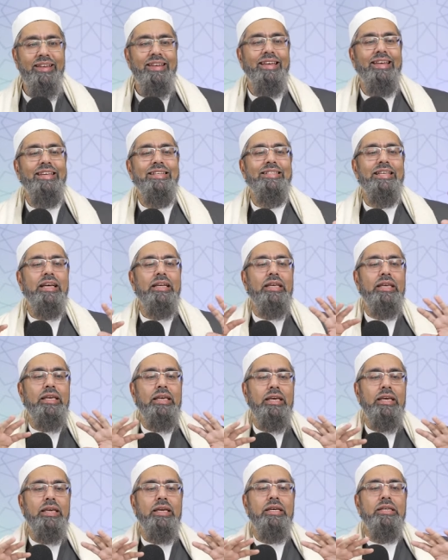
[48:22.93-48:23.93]
is that
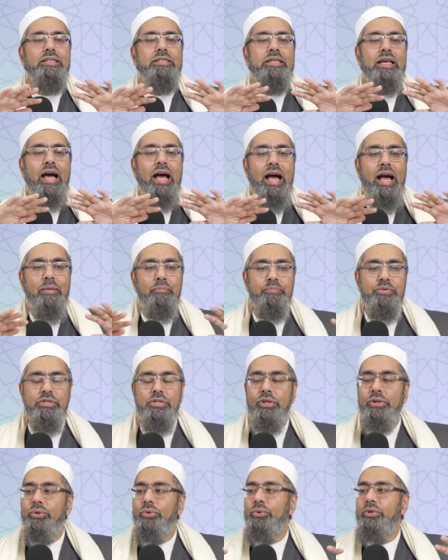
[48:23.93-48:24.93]
He is
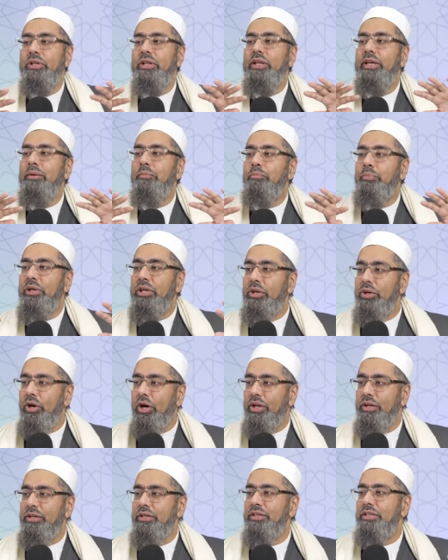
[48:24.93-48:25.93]
absolutely
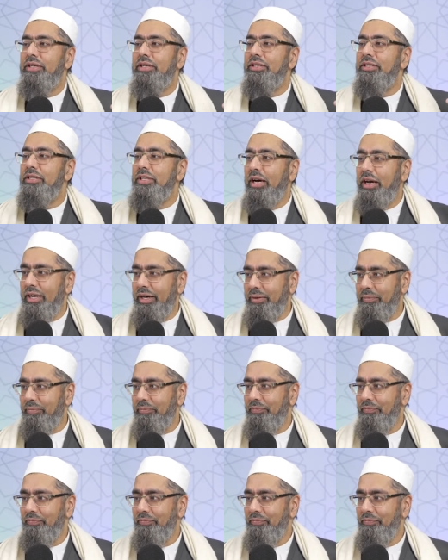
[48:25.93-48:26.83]
beyond time.